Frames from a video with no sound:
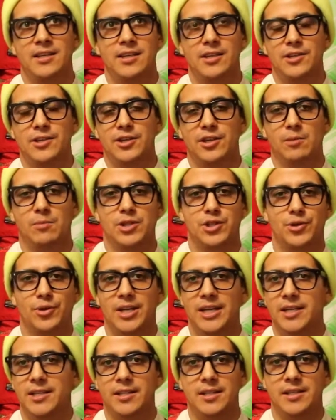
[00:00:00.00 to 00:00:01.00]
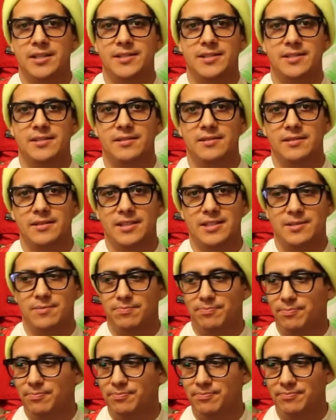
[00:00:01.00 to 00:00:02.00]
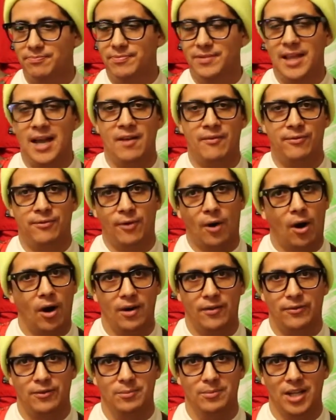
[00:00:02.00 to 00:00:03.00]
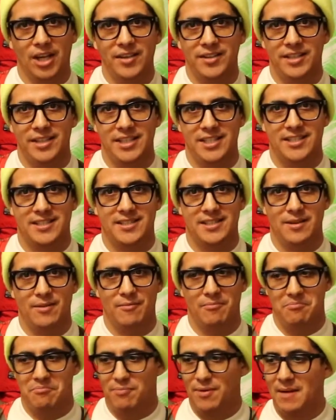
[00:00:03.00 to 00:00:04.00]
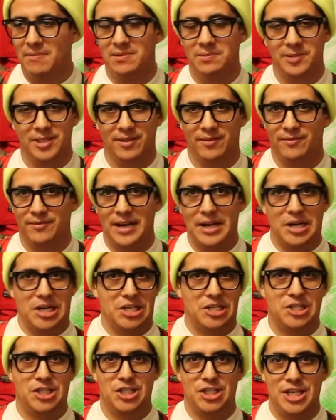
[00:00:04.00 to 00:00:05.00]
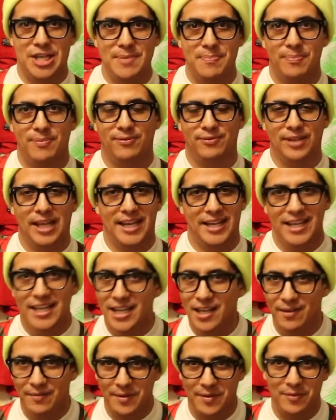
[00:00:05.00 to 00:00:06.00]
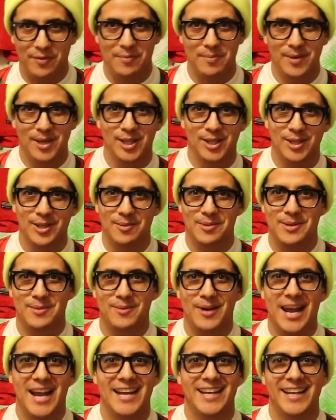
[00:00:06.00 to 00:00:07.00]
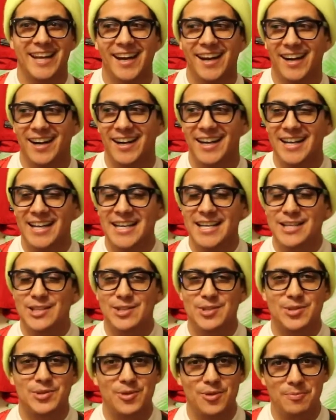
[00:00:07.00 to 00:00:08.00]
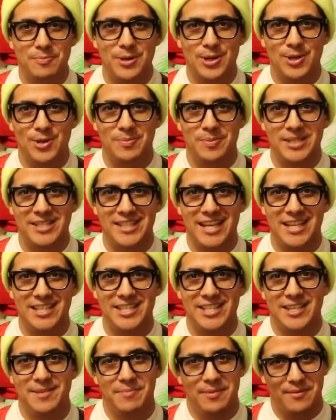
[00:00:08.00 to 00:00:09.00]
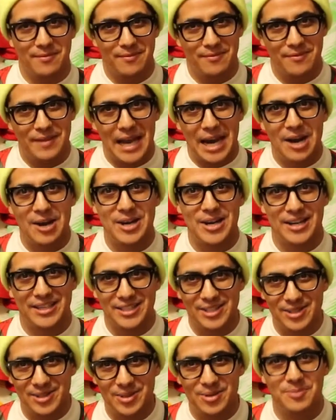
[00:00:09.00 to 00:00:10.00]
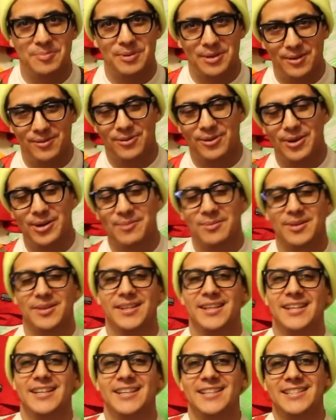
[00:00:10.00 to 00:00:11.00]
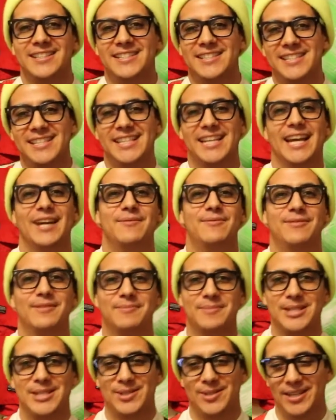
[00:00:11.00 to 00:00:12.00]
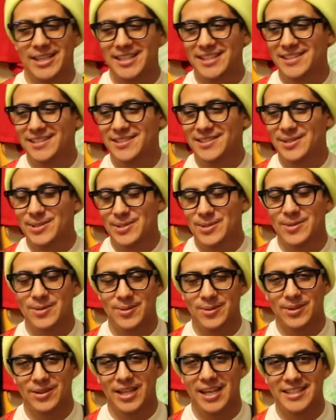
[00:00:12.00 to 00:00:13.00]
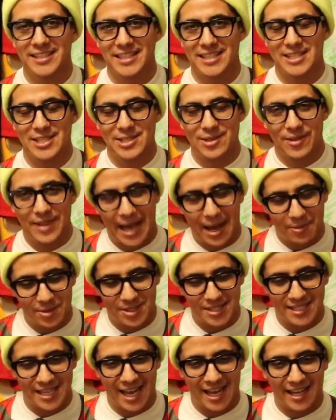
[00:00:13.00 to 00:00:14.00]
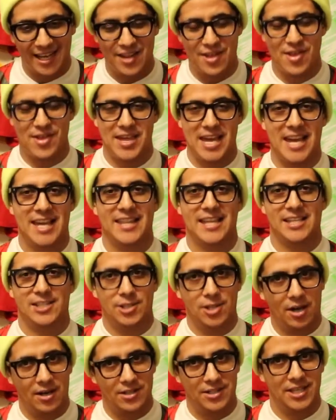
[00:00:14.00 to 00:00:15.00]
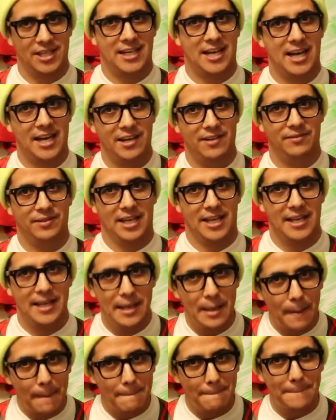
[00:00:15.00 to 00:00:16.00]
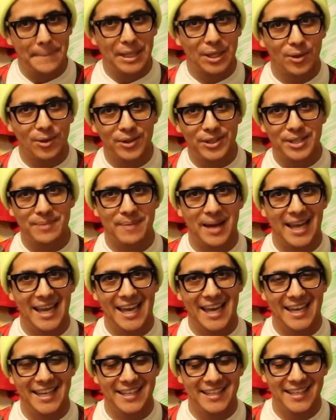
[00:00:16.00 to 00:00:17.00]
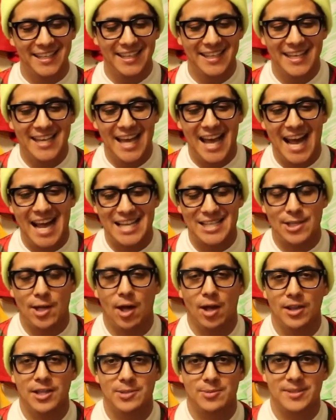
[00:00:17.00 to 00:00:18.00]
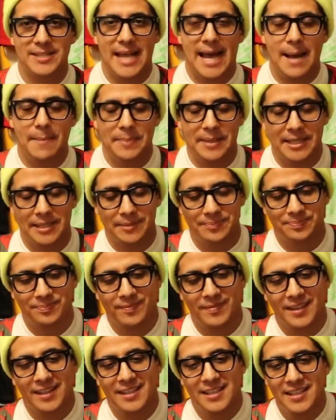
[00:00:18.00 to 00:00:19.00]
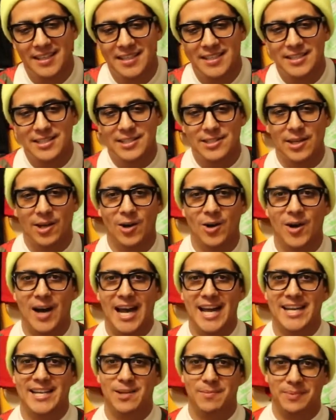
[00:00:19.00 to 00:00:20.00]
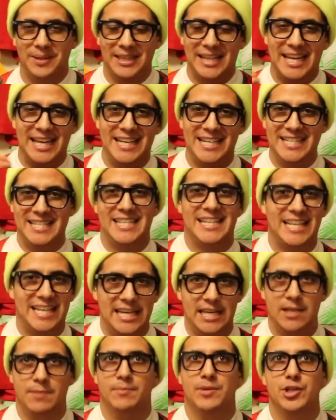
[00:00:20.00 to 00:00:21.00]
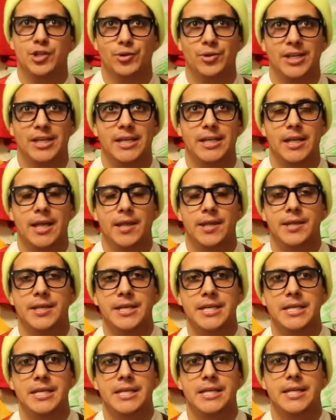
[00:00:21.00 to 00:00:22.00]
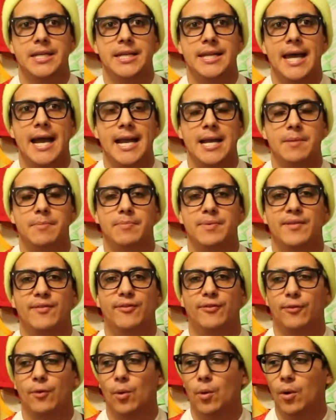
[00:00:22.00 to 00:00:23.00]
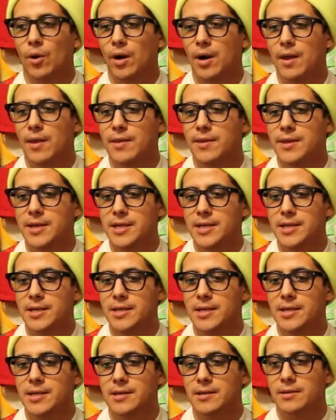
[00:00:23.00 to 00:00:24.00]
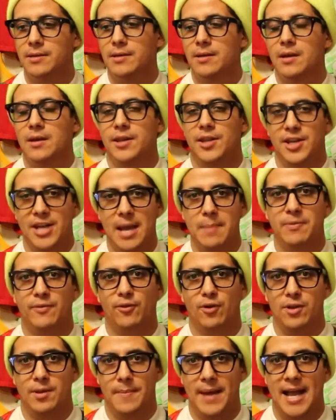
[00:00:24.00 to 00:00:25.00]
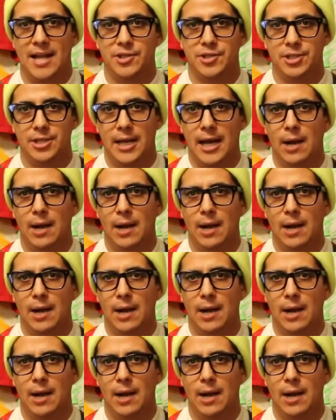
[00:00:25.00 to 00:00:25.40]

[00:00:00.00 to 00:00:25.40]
Madrid, it's not far from London. It's probably a very cheap flight. If you're familiar with Ryanair, super duper sketchy, but very super affordable to get from Madrid to London. So that was like a thing that started to kind of like build in my head as all this was happening. So I ended up landing in Madrid the night before the match.